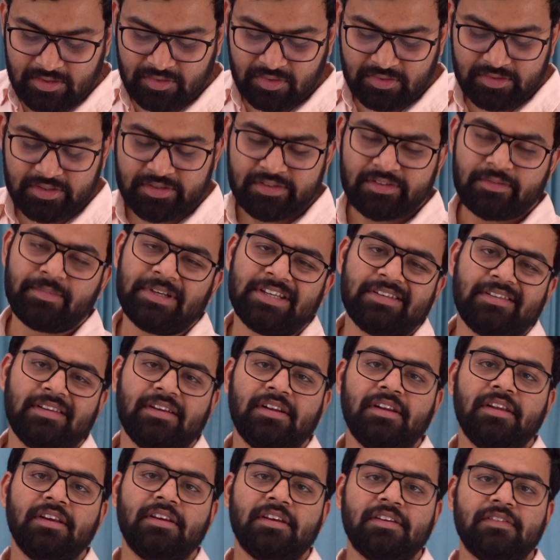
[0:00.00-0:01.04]
So this
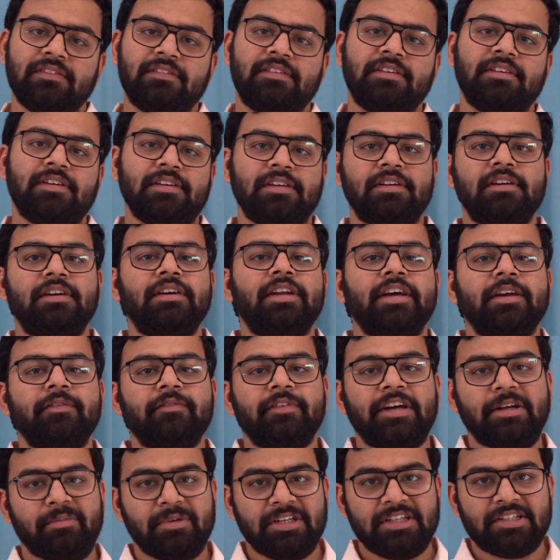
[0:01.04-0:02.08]
basically gives the real-time
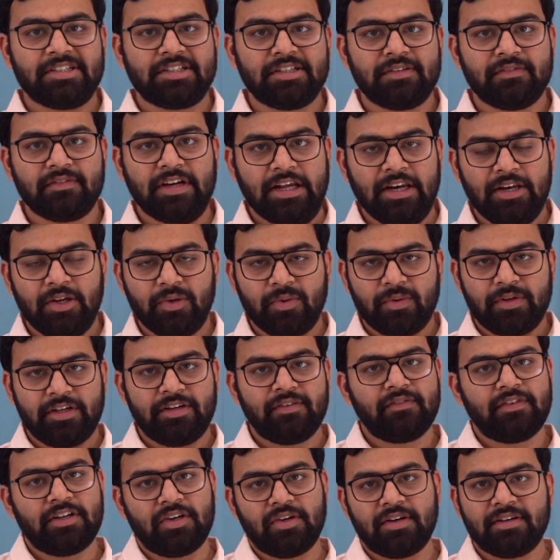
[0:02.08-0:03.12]
vibration value
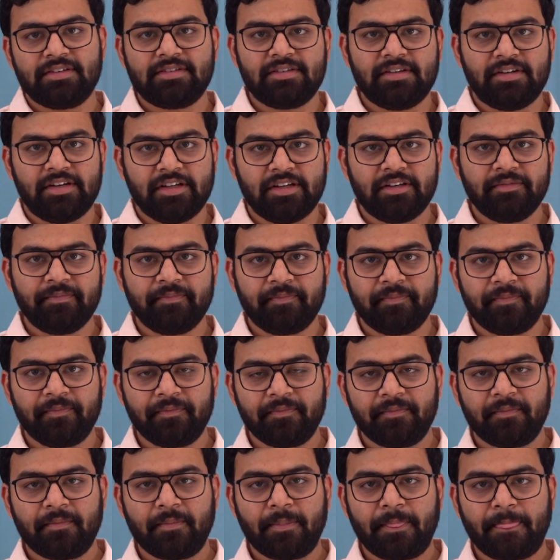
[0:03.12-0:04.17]
in velocity,
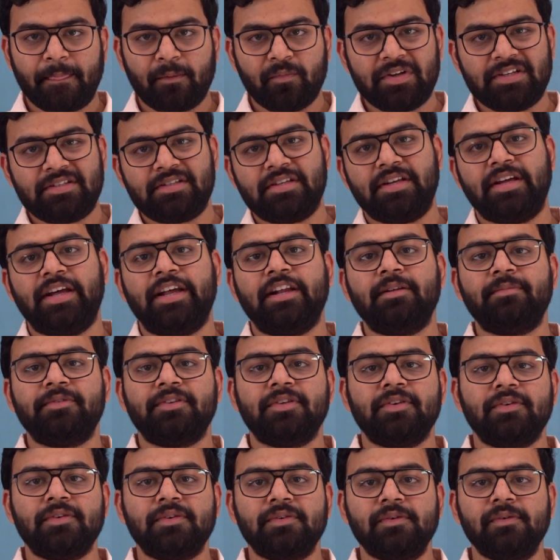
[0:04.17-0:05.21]
which helps
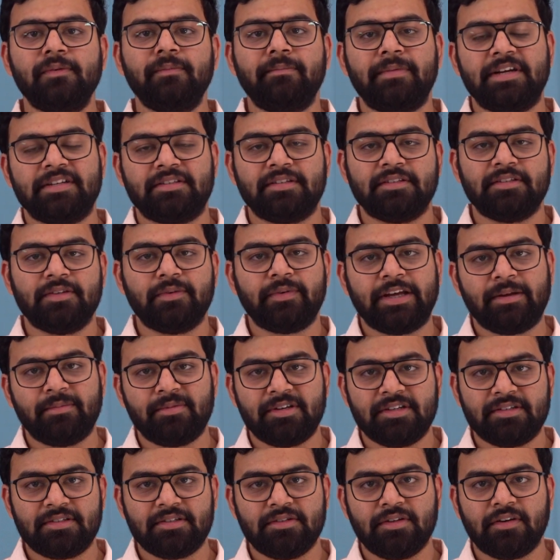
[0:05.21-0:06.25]
you measure the
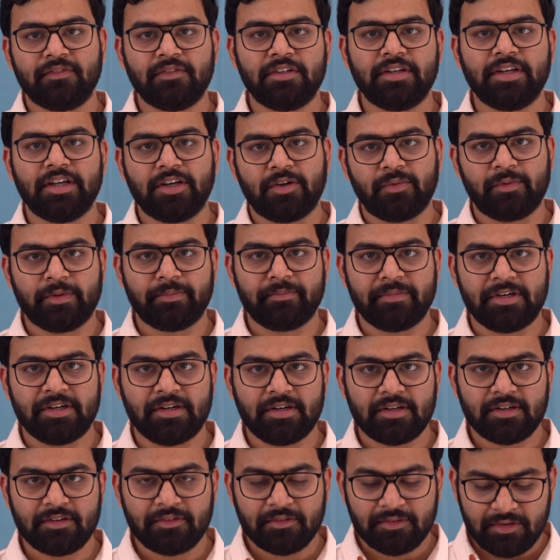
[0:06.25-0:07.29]
vibration of the
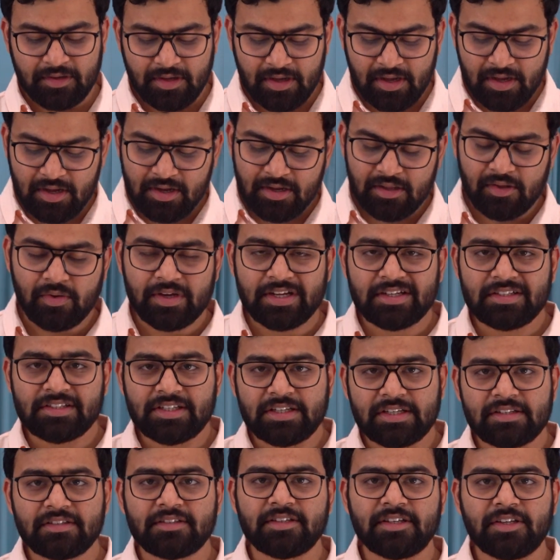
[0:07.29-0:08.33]
equipment. You can
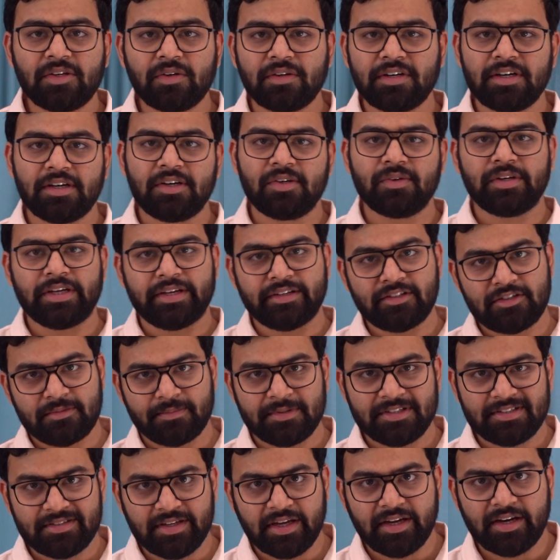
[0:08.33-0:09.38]
change the unit to inch
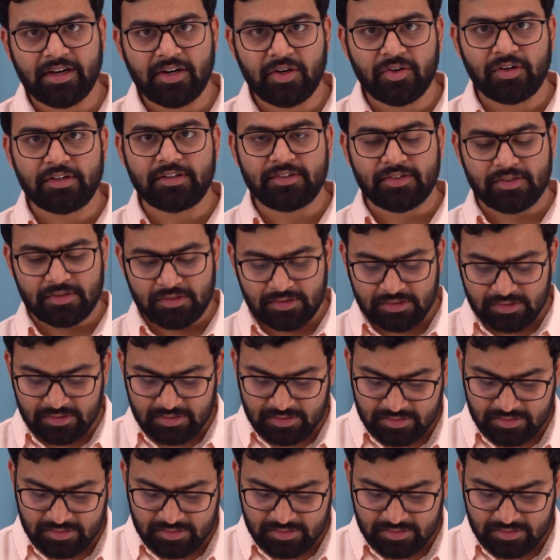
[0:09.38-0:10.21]
per second also.